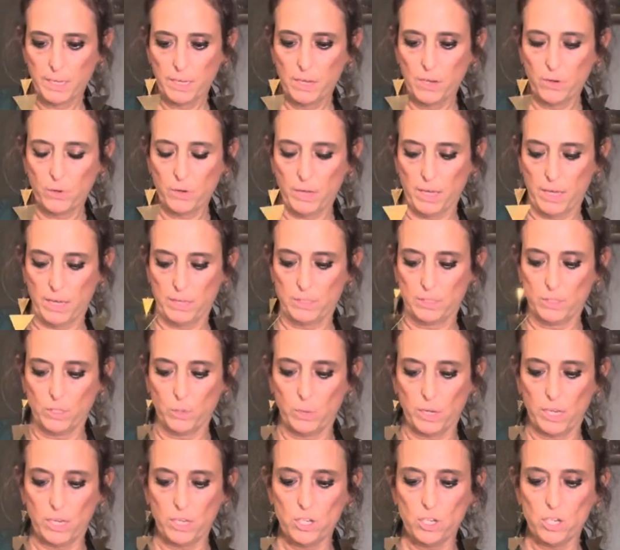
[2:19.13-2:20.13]
Okay, so
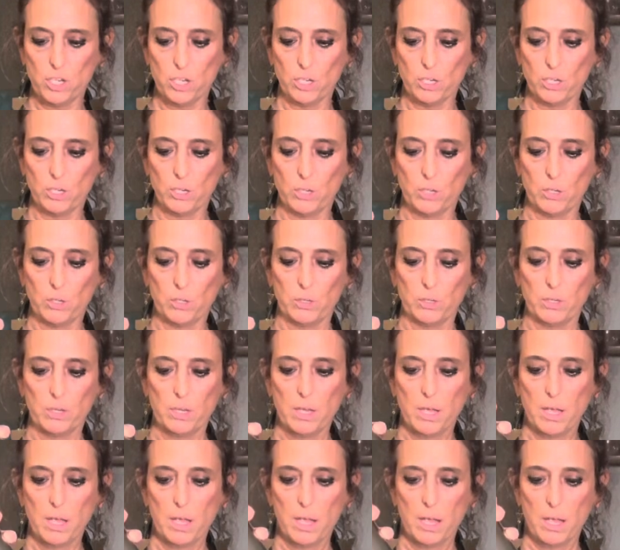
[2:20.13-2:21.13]
in your
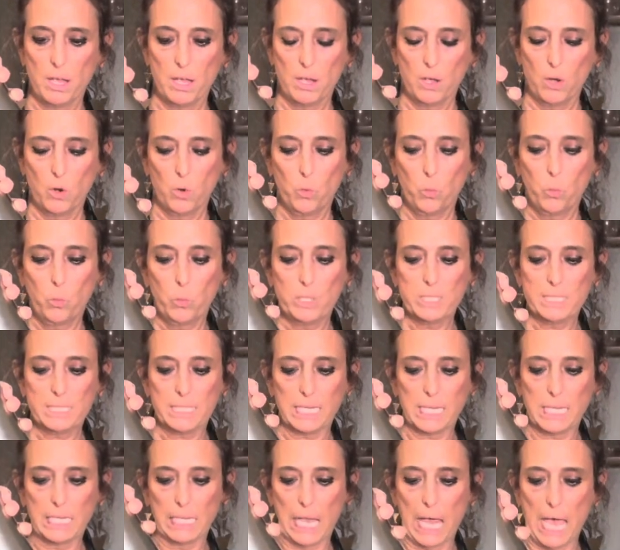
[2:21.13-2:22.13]

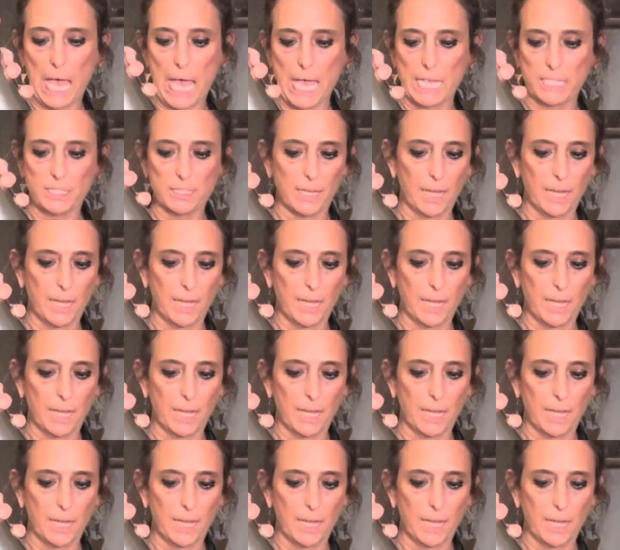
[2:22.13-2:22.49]
whiskey glass,